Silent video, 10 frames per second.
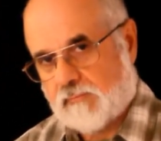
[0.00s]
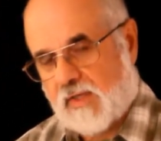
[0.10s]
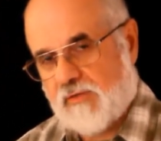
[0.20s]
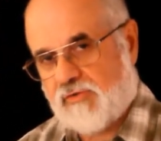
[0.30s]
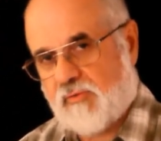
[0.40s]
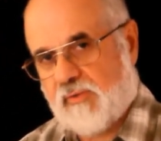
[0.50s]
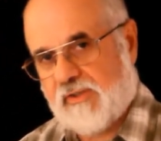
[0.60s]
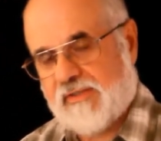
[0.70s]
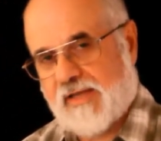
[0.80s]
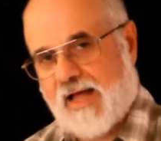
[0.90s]
is to
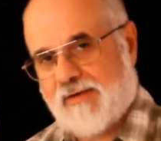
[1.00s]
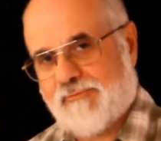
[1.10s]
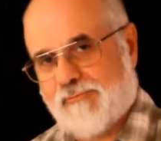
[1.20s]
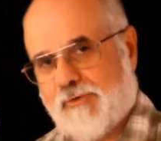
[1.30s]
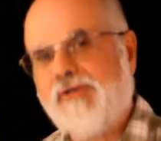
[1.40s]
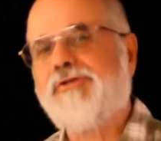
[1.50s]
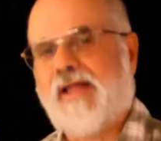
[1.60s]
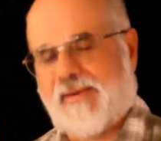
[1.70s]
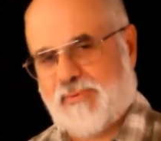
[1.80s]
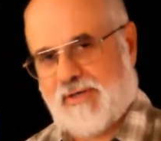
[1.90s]
really not rush
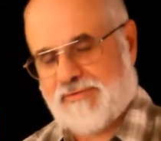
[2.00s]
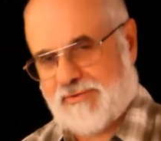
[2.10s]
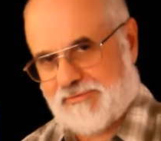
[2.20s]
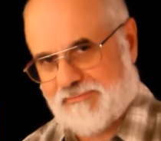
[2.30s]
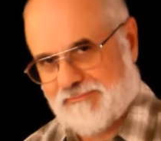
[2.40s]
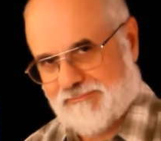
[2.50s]
that process.